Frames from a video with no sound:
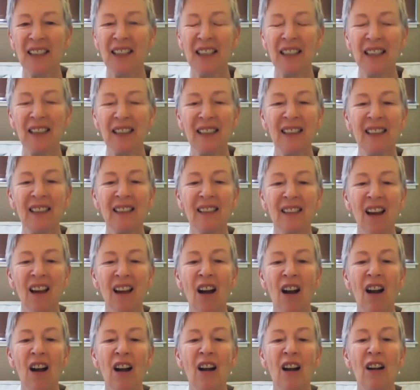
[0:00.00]
in
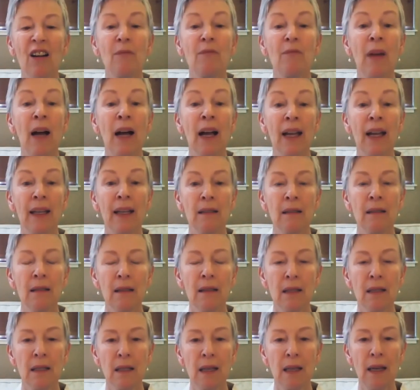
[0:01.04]
our
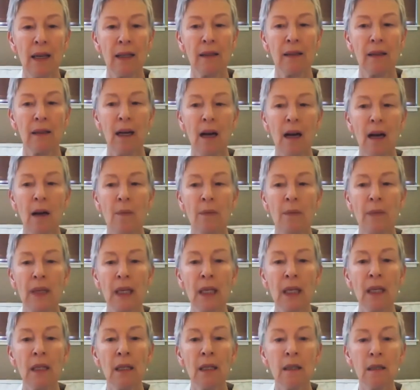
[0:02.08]
minds and come
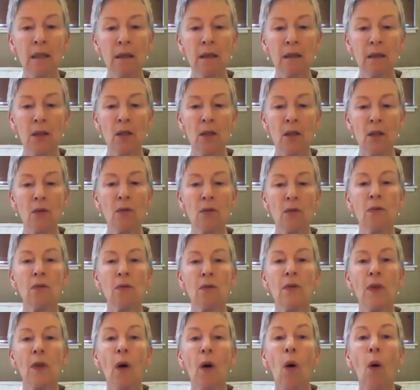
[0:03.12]
into
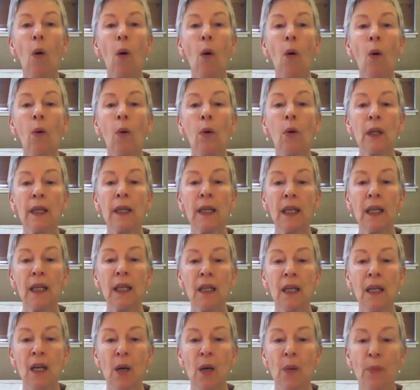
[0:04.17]
the holy
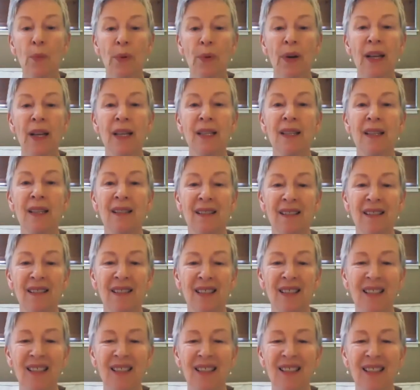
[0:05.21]

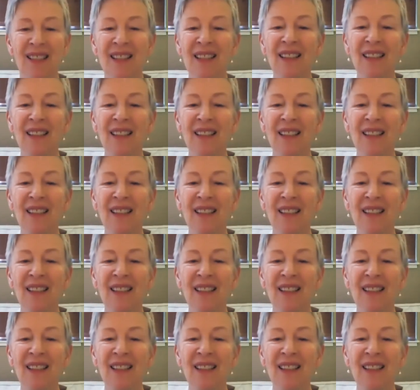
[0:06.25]
presence,